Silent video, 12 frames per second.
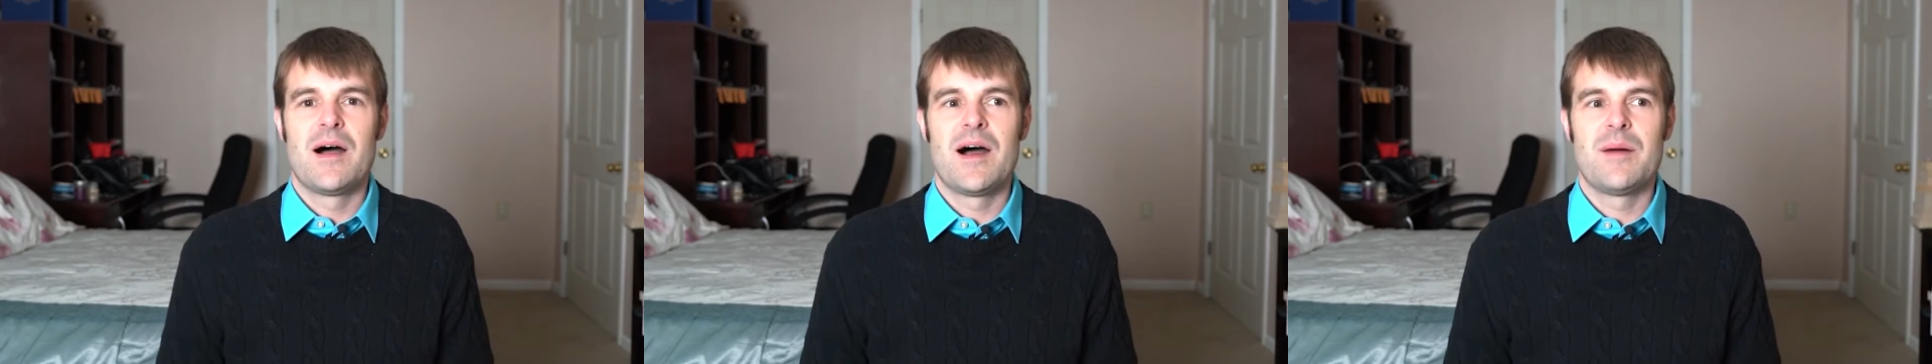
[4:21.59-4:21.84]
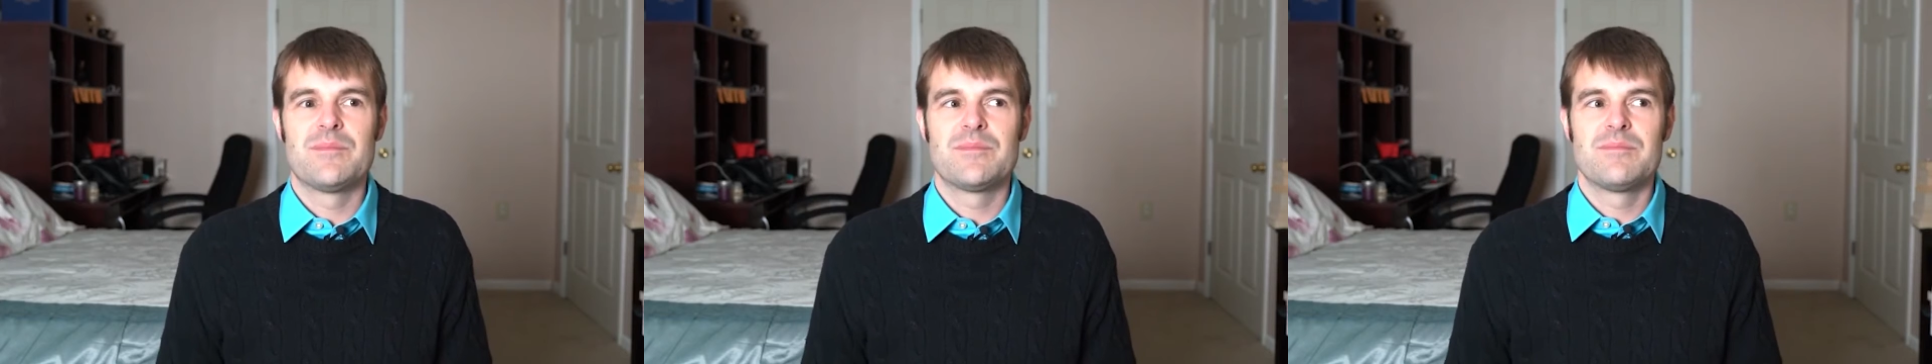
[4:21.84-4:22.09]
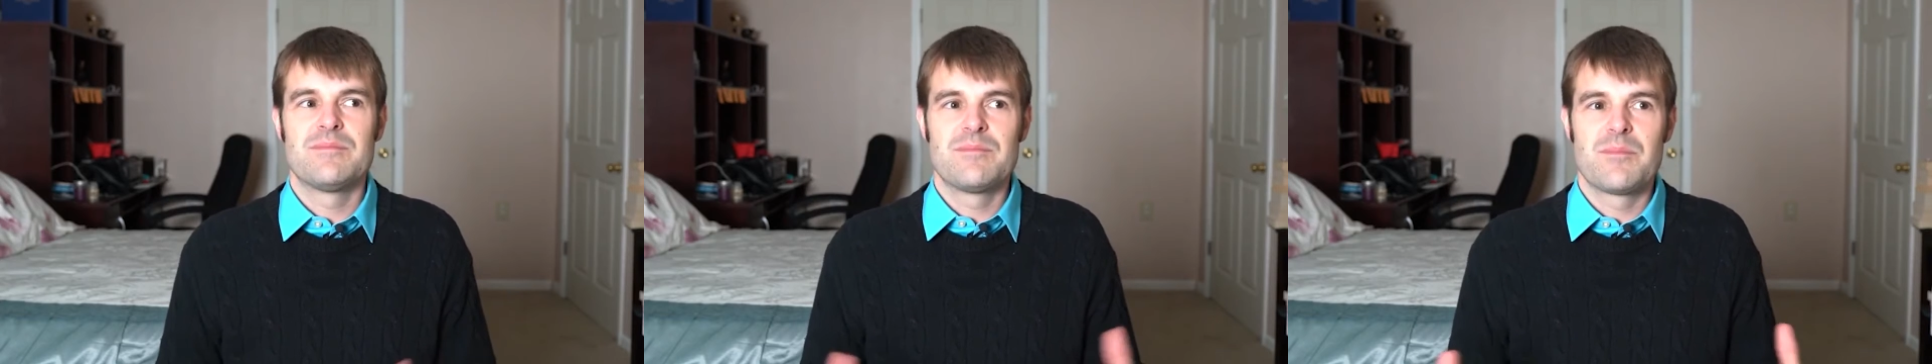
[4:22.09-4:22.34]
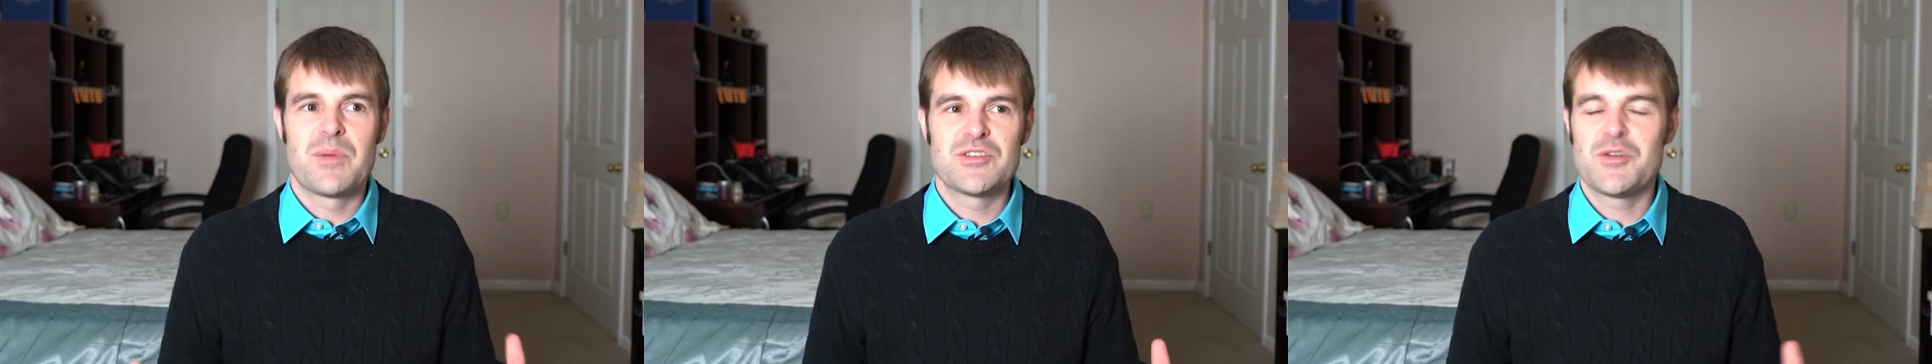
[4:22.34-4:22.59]

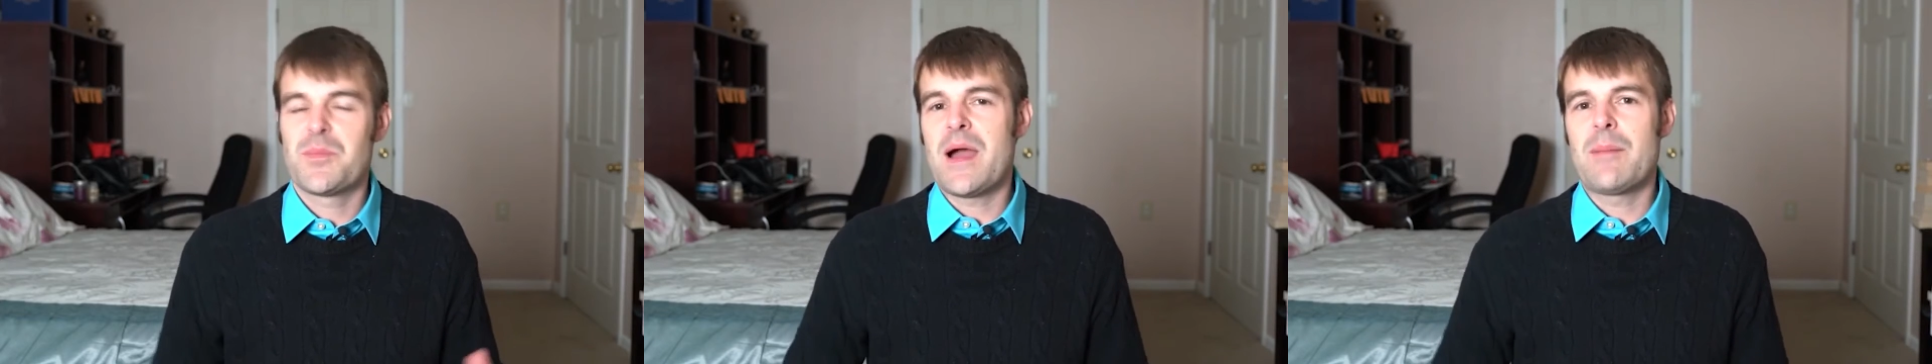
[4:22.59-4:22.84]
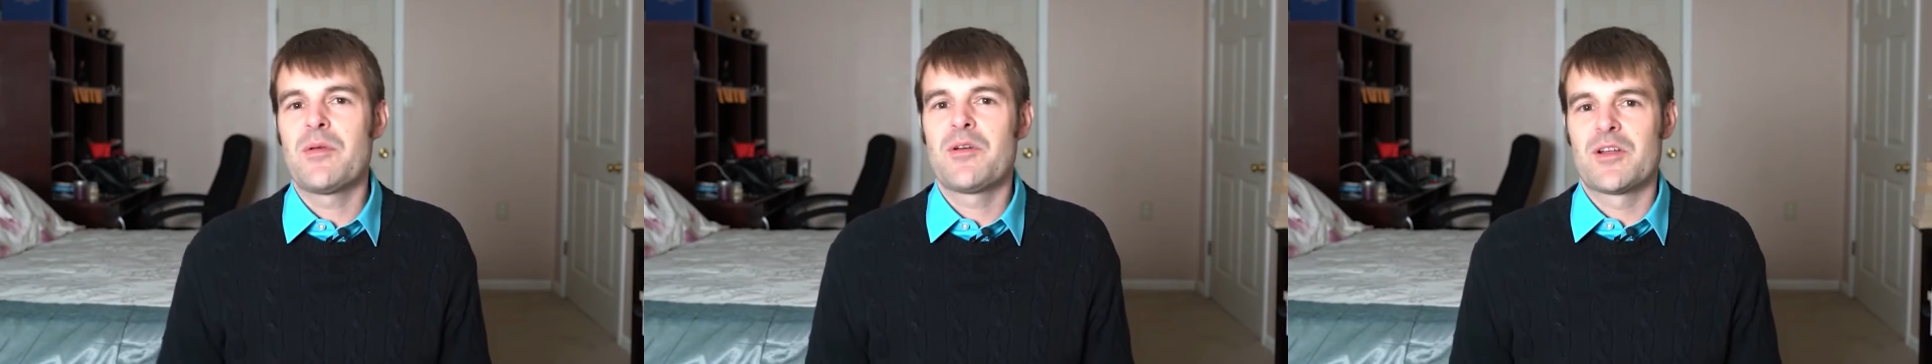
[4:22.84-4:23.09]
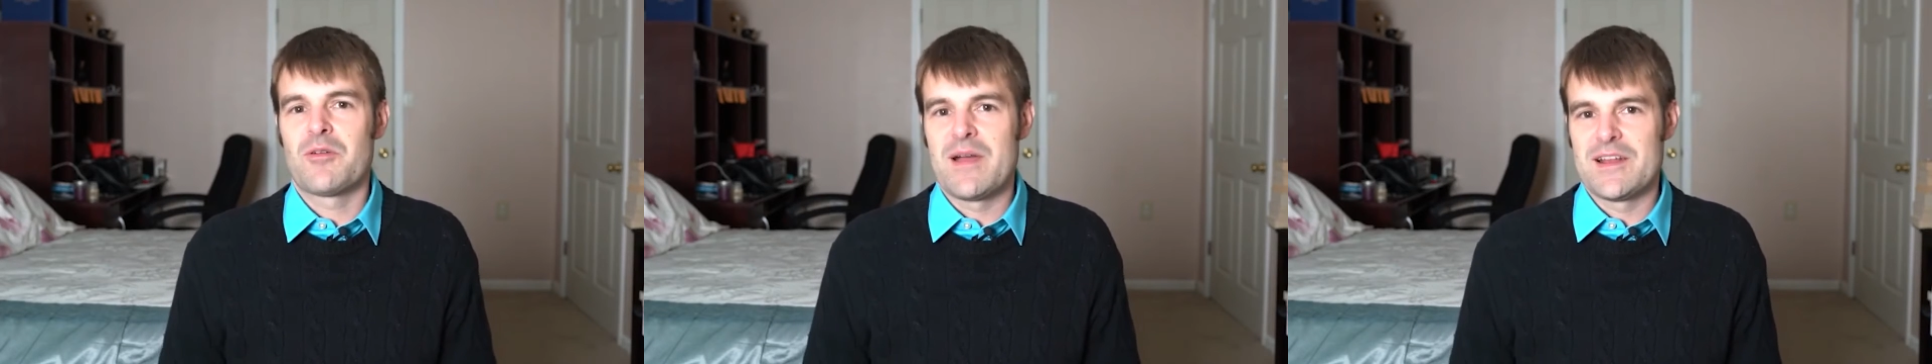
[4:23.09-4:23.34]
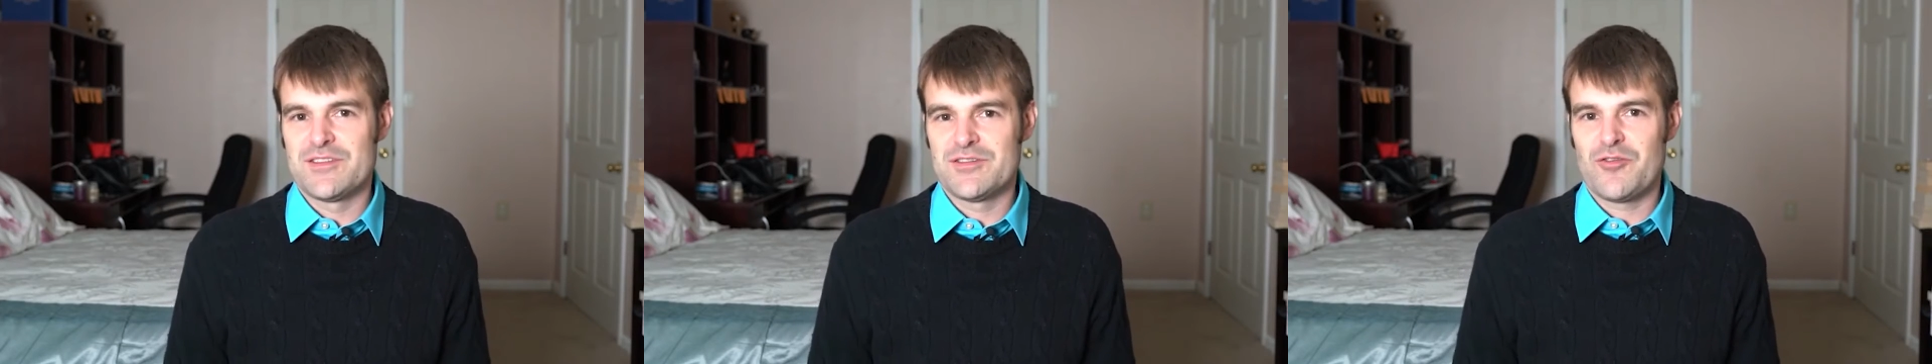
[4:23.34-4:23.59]
But you're probably going
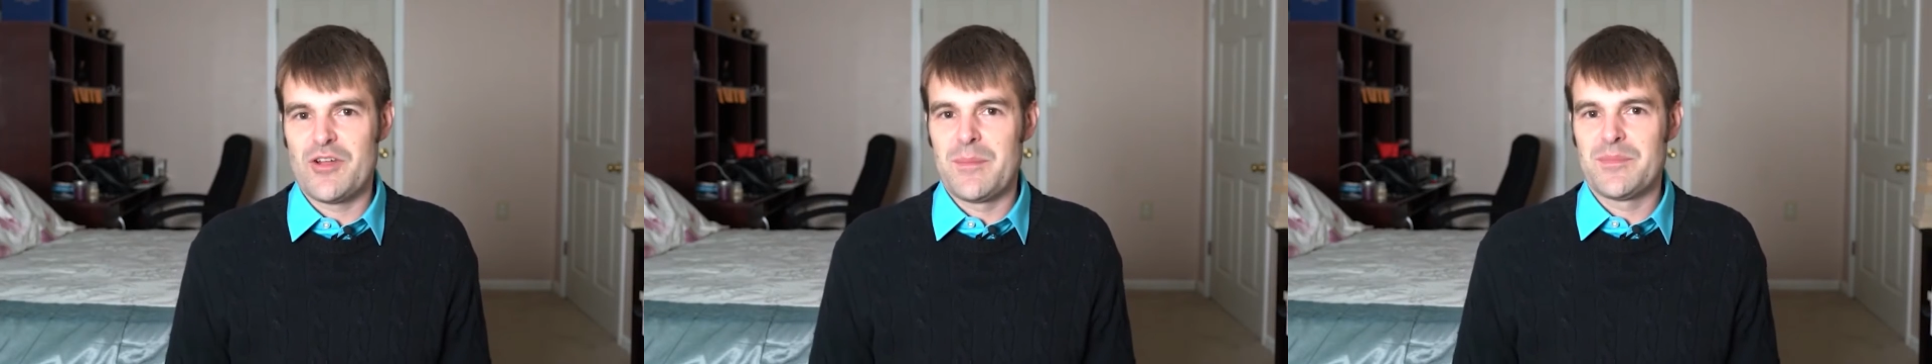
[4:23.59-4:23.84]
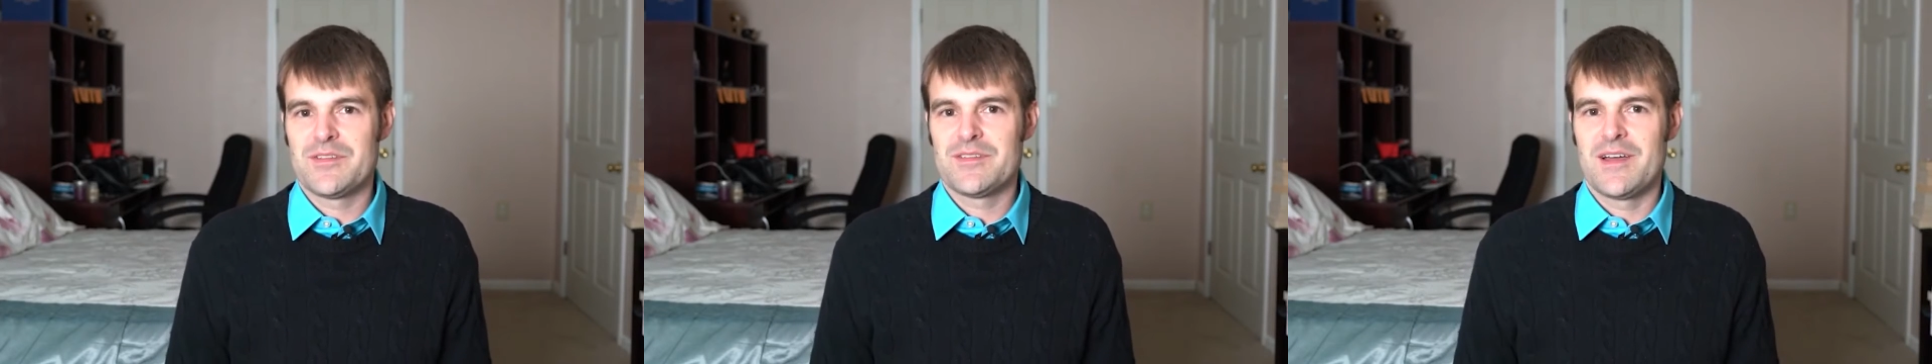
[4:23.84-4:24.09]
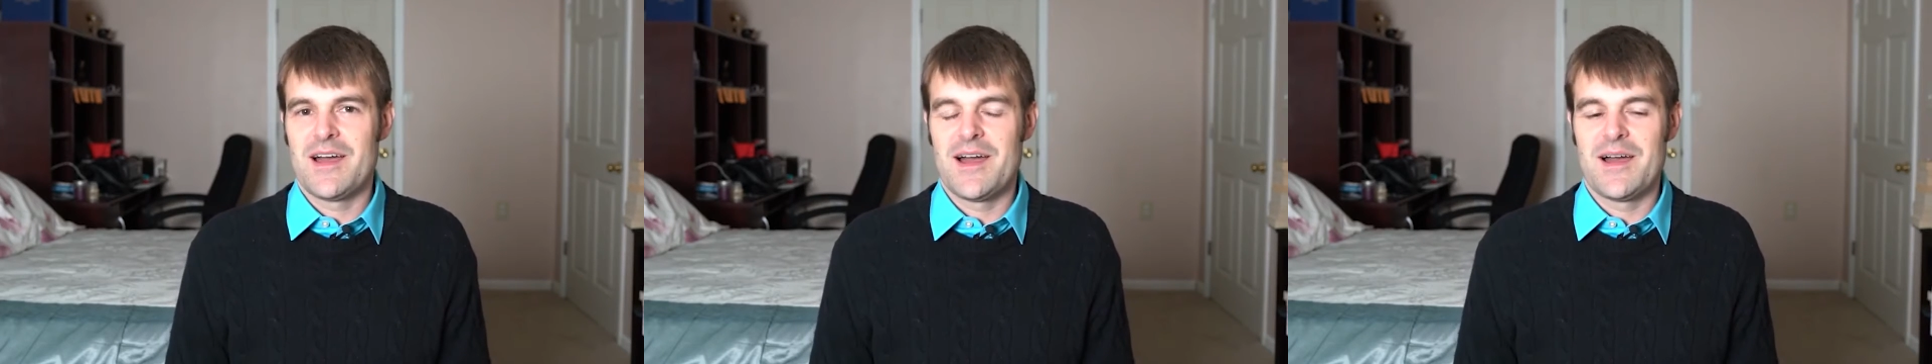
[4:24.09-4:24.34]
to write a script.